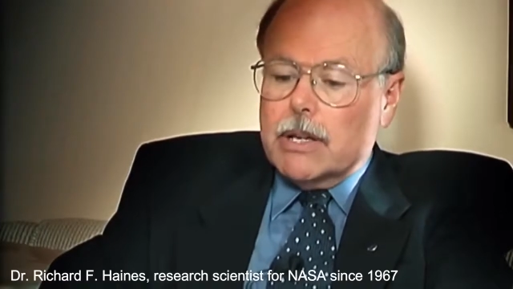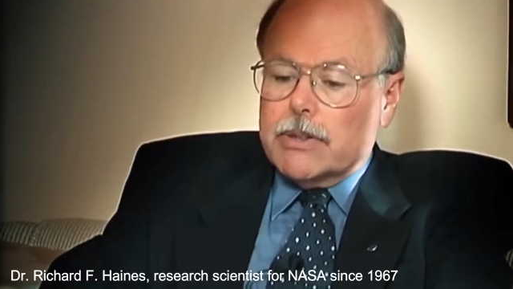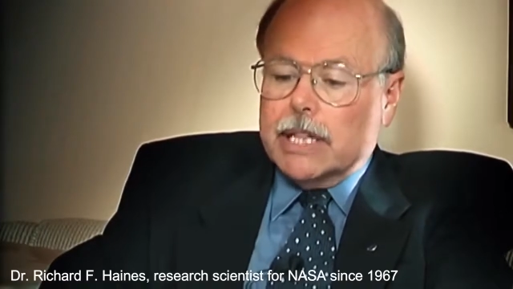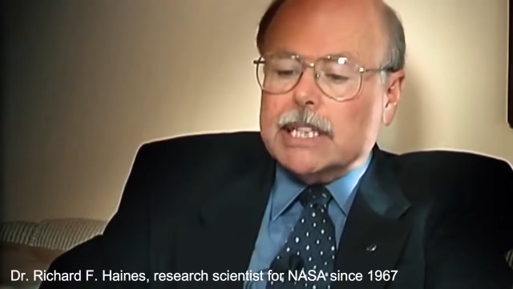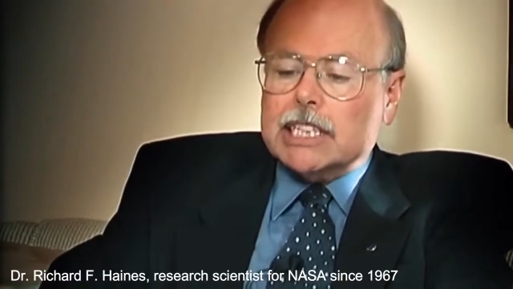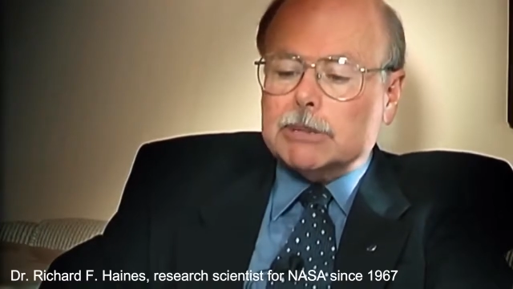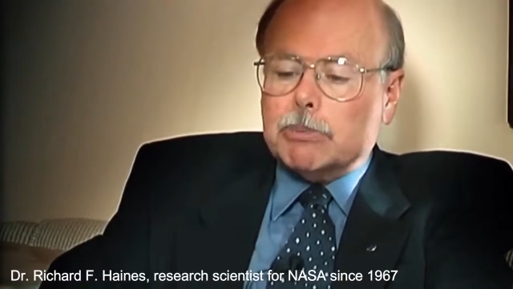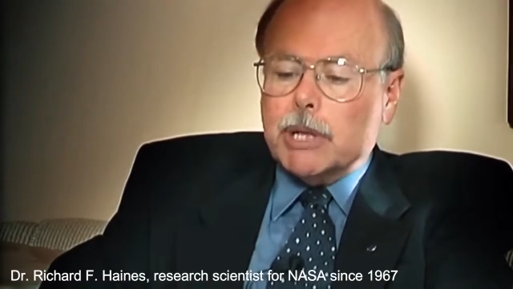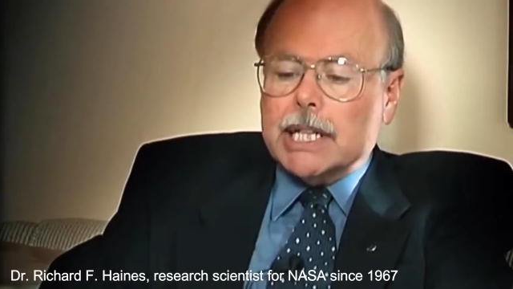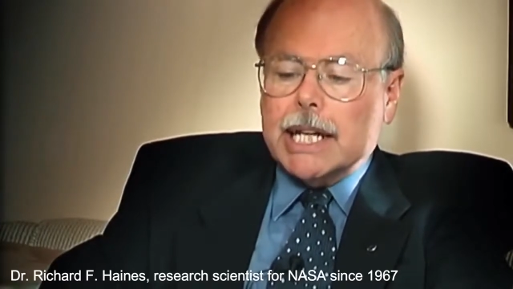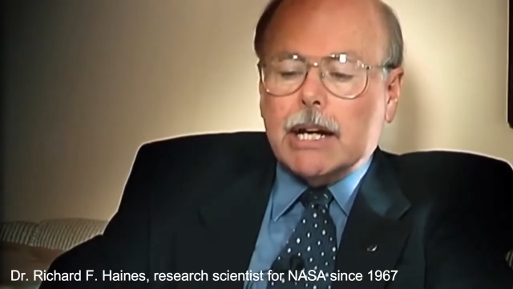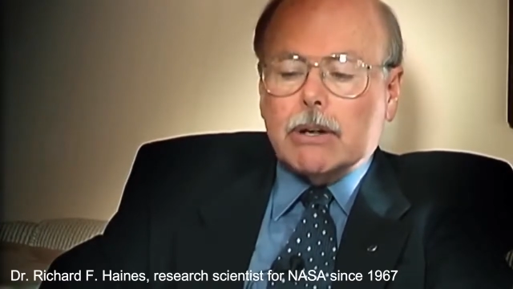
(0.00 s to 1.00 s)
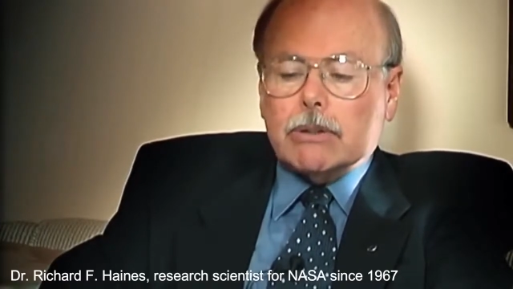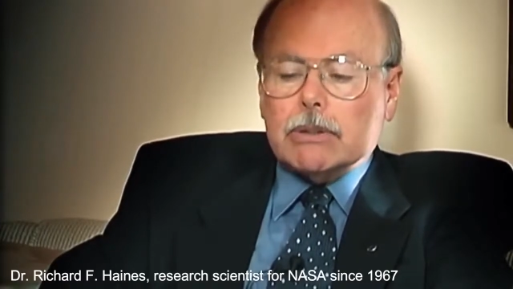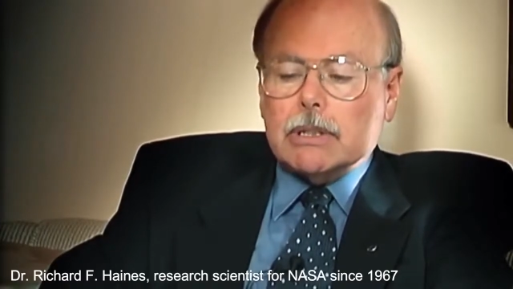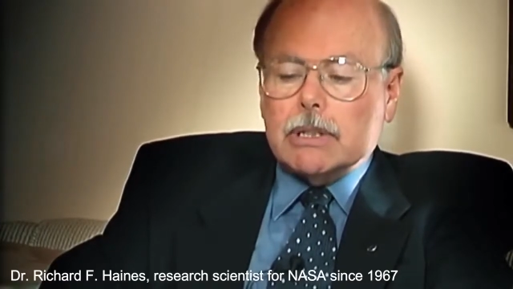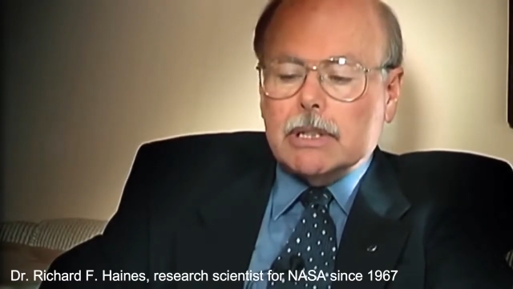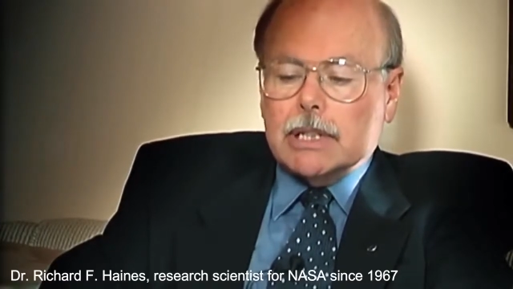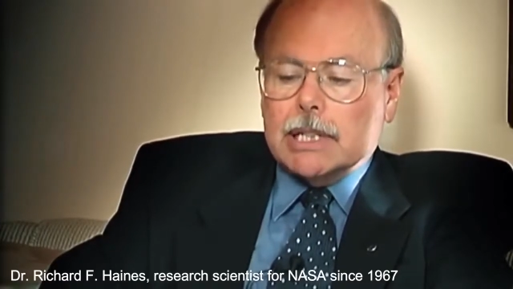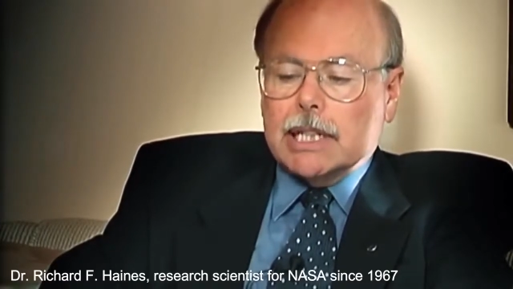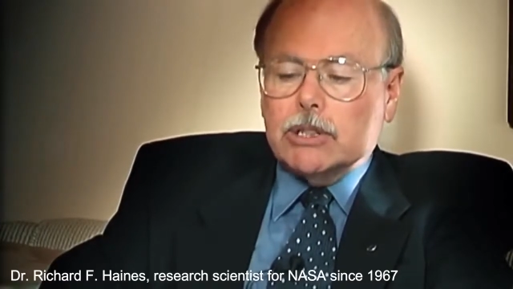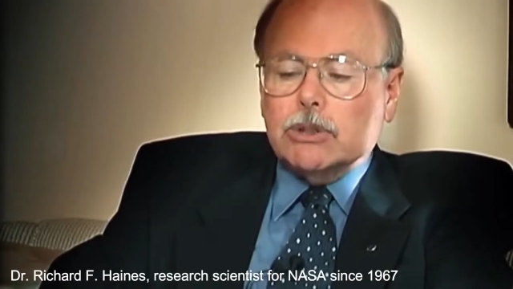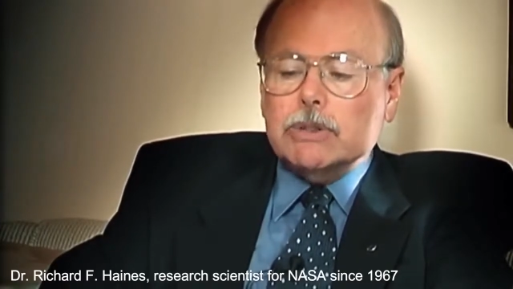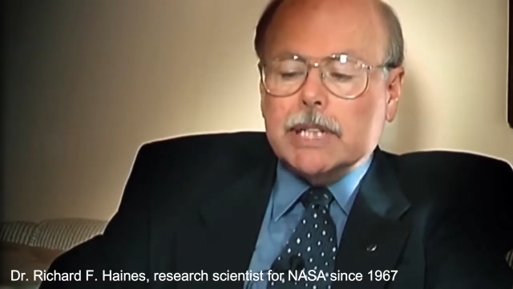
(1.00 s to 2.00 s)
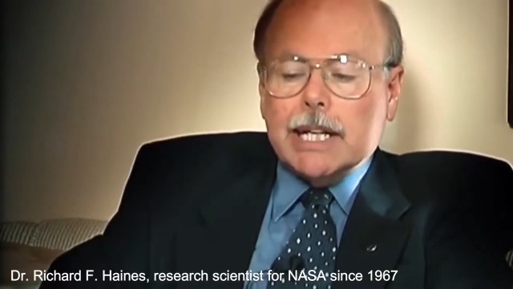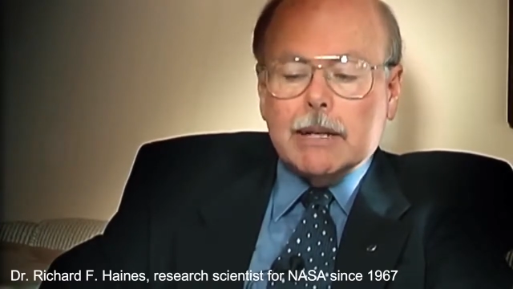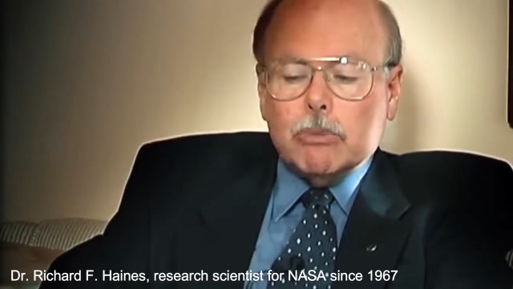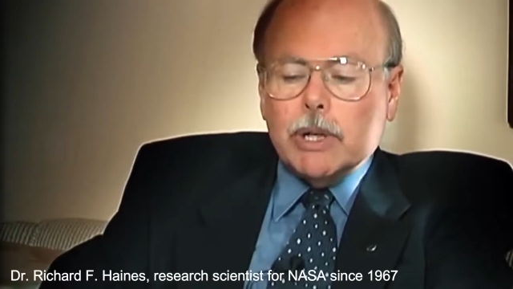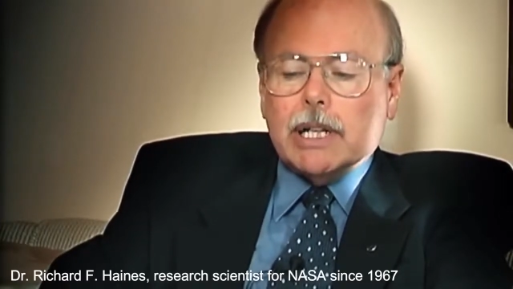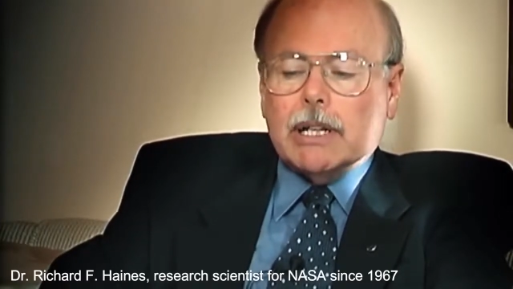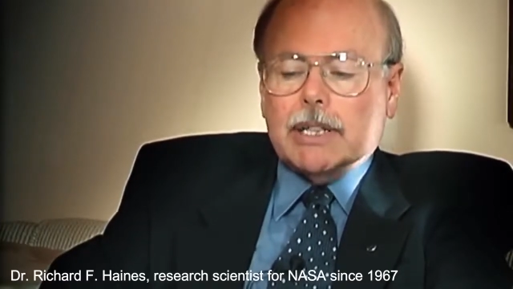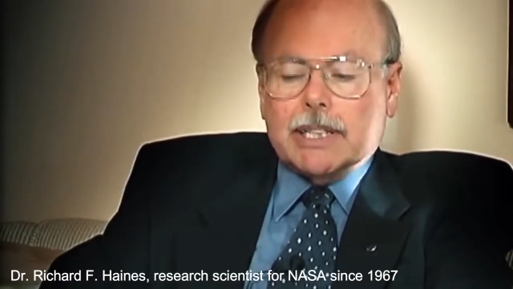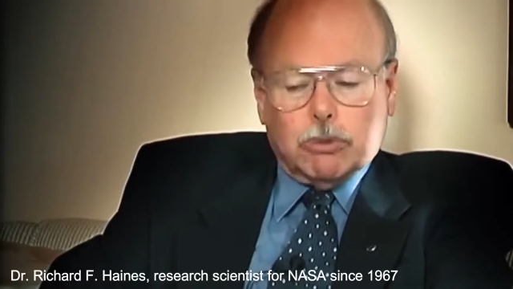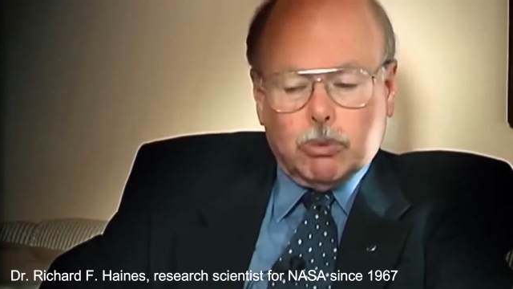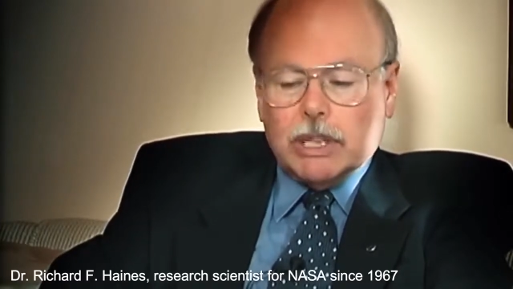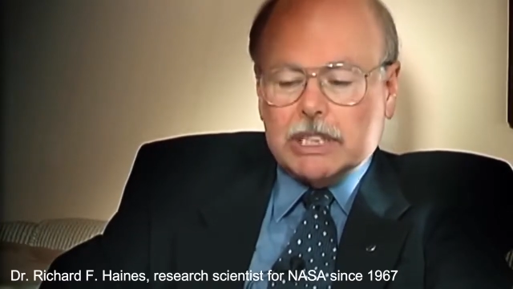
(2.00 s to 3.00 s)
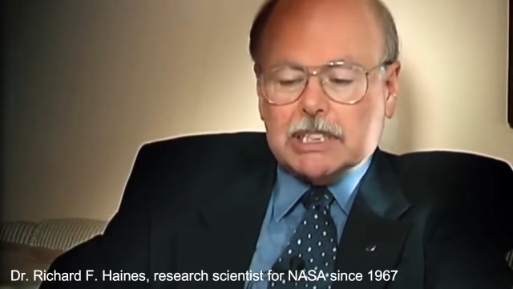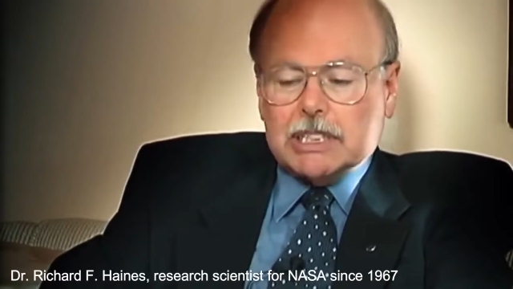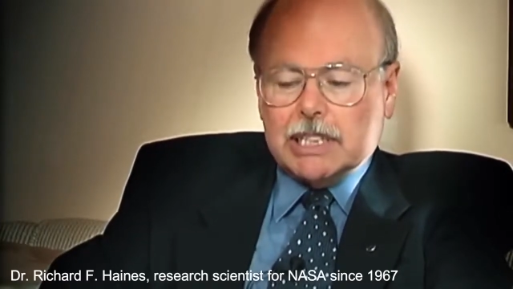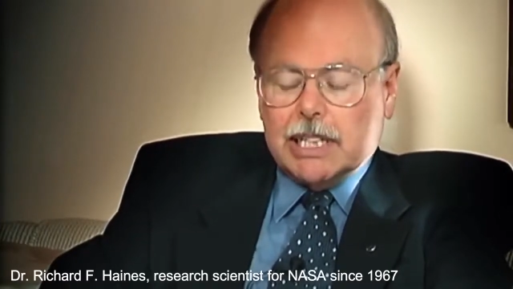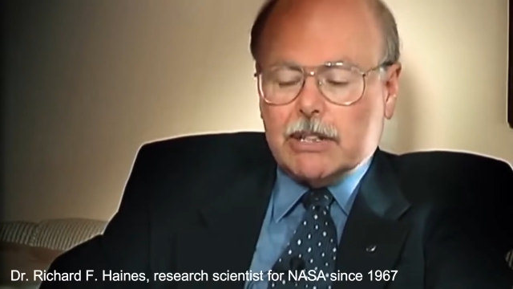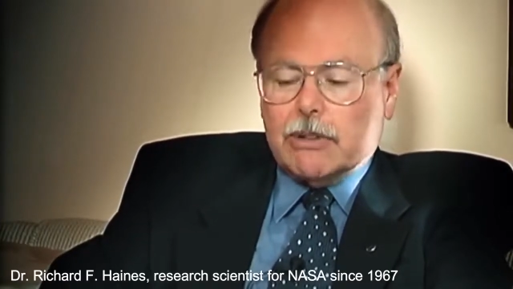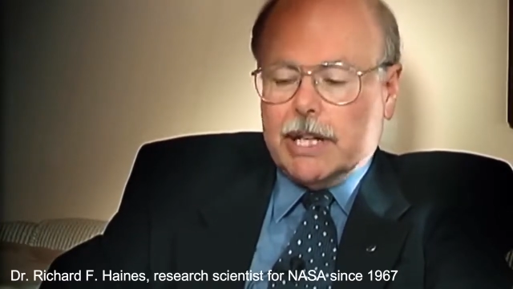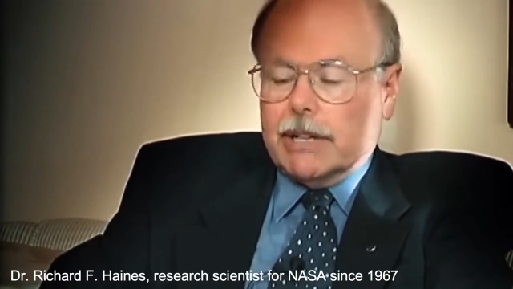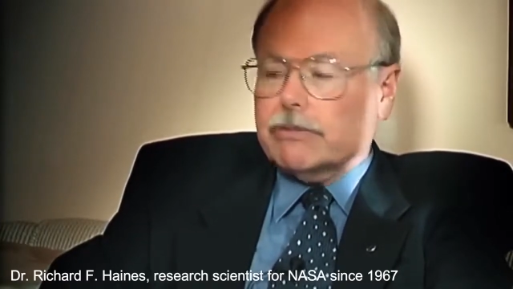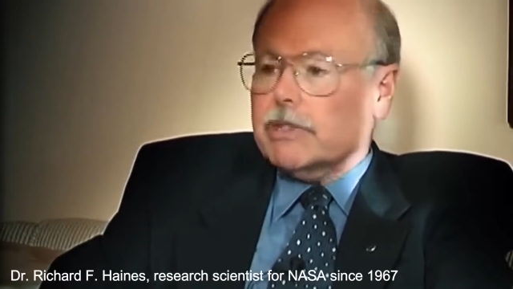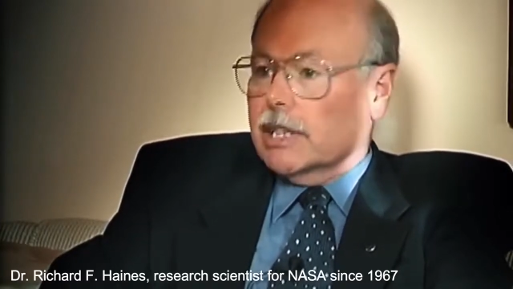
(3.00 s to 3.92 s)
Then they spread out, and I knew damn well it wasn't an aircraft,"